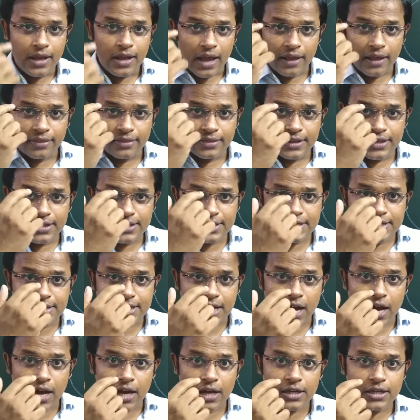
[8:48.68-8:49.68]
And this
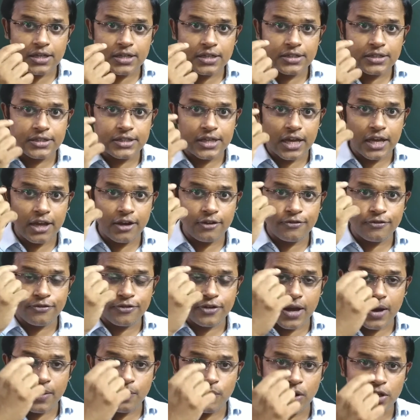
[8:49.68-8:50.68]
dark
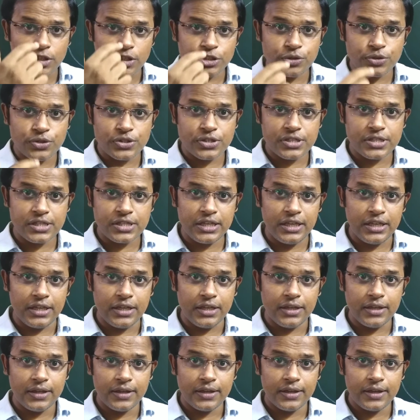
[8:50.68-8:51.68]
diaphragm, what you
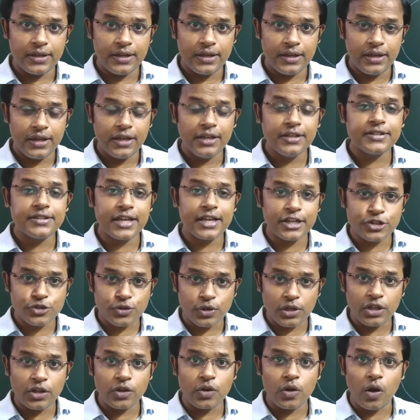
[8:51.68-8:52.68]
see, is
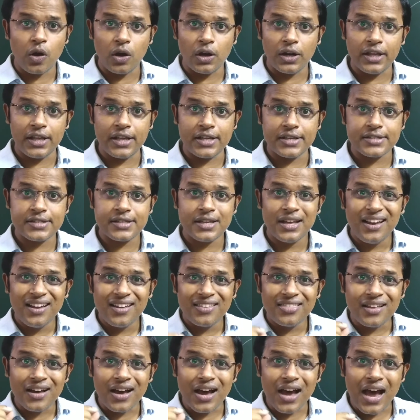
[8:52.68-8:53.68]
actually called as
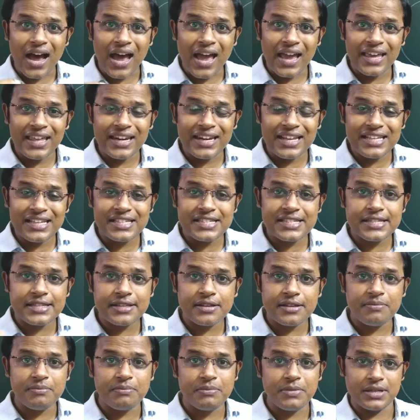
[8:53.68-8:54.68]
the
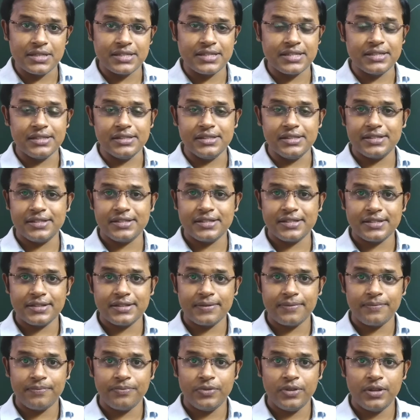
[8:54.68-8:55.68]
iris muscles.
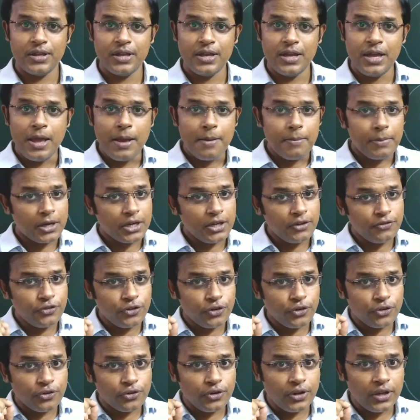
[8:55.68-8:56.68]
But if
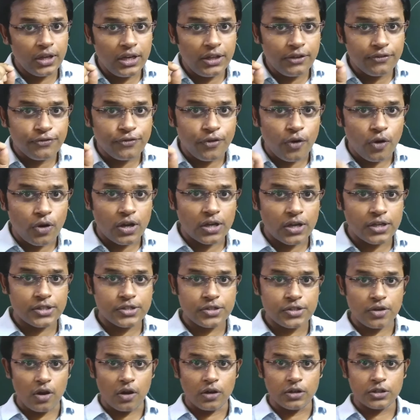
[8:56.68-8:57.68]
you really
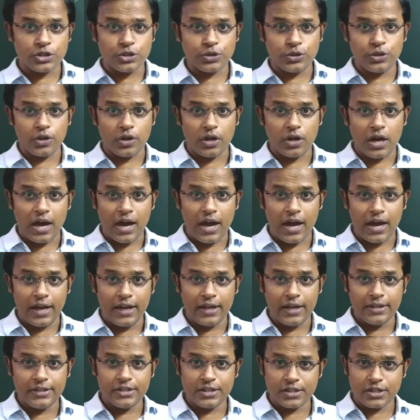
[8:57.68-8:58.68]
focus onto your
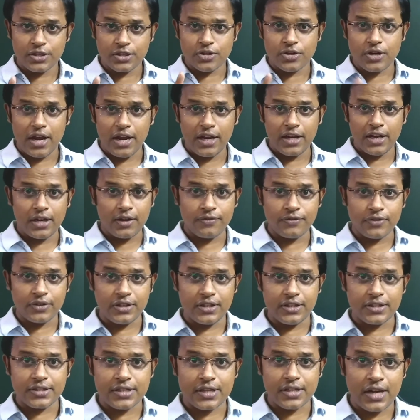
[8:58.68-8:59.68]
eye, just try it after
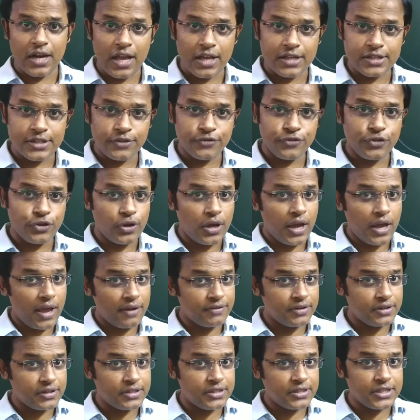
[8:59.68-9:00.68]
this class if you
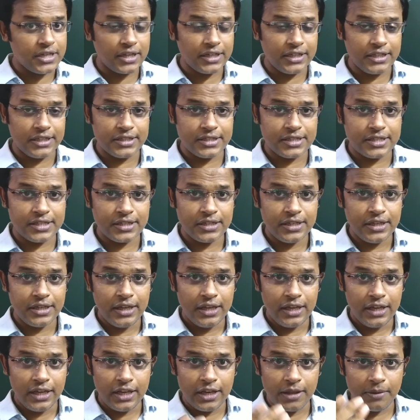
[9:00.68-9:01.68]
haven't done it
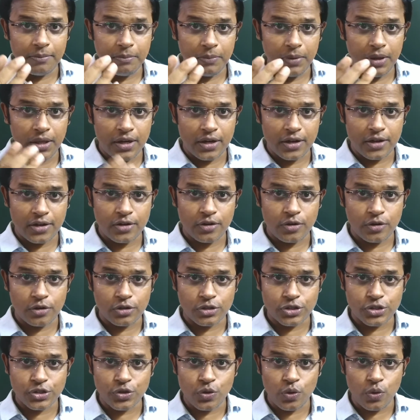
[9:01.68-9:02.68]
in a mirror
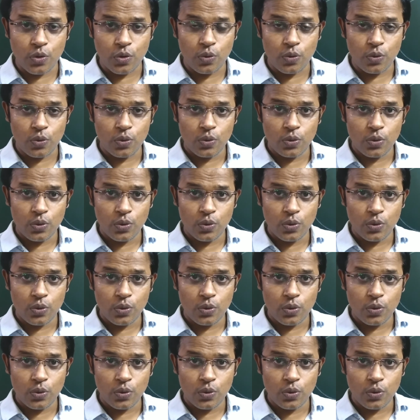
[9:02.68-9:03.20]
or so,